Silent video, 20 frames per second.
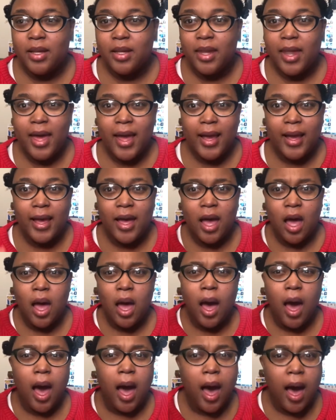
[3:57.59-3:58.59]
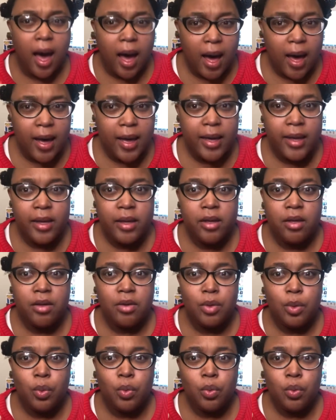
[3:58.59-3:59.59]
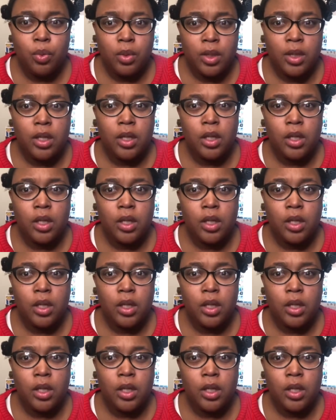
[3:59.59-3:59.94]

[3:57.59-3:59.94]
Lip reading: Like, I really